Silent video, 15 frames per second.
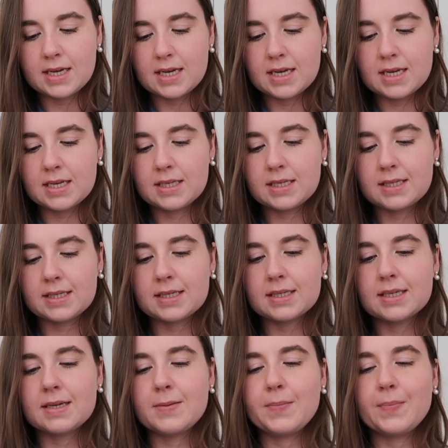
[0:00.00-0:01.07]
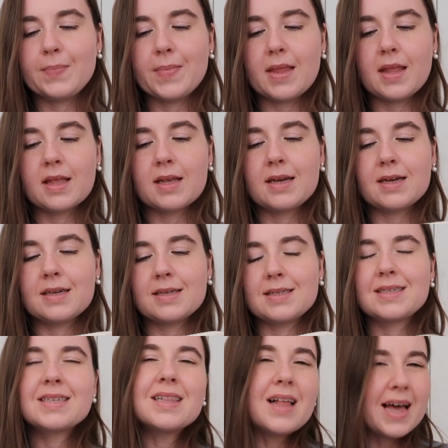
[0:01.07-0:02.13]
is
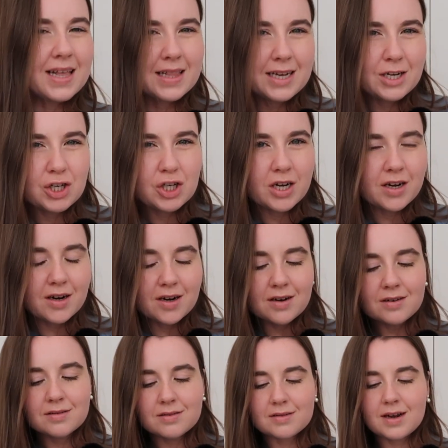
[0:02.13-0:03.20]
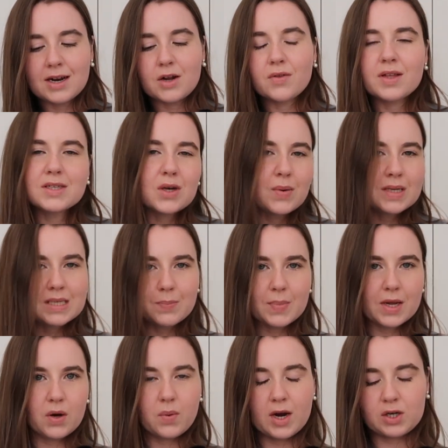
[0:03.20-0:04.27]
slightly sheer. I know that's always a
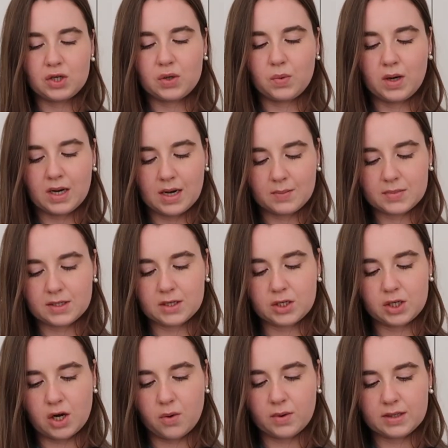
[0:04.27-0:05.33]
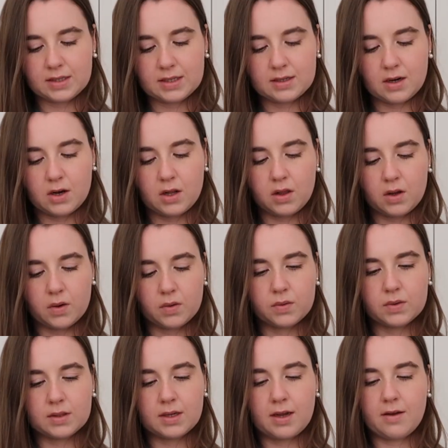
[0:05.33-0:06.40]
big question when it comes to Dôen's
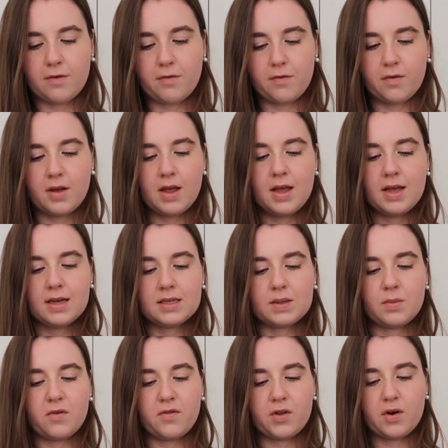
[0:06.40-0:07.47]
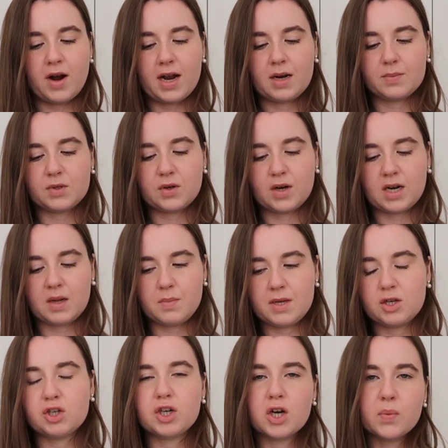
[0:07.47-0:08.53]
clothes, if some of their items are going to be
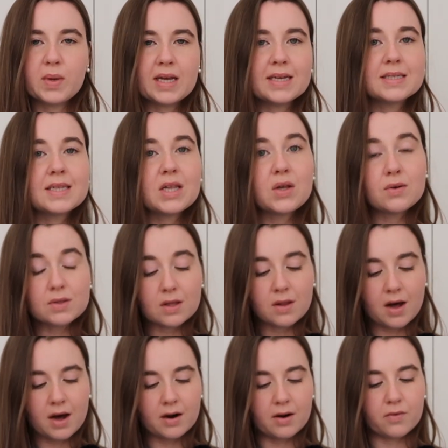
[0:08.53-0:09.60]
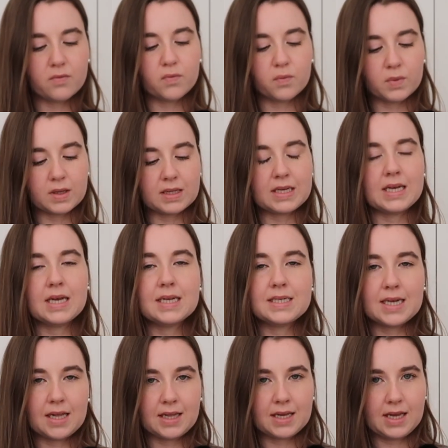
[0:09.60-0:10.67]
sheer, because they use a lot of really
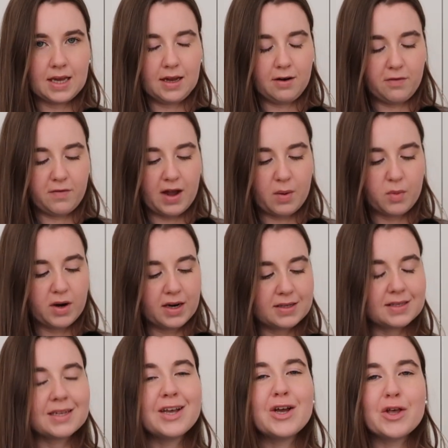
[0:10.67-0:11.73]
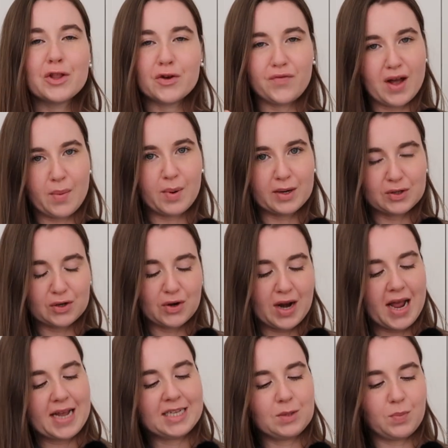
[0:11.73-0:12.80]
delicate fabrics. Their fabrics are
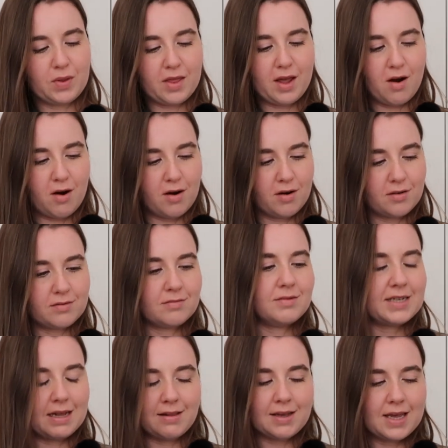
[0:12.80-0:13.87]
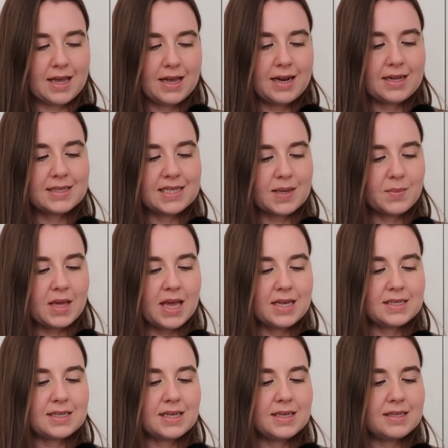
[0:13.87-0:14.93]
nice, but they are delicate in some
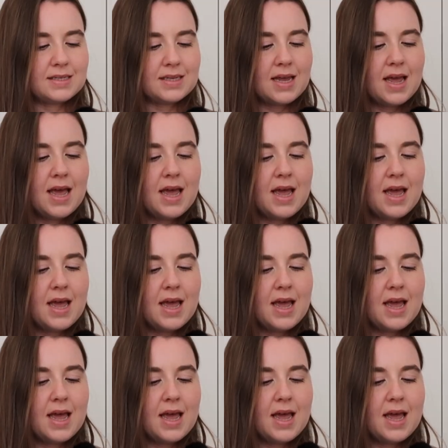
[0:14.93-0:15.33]
cases.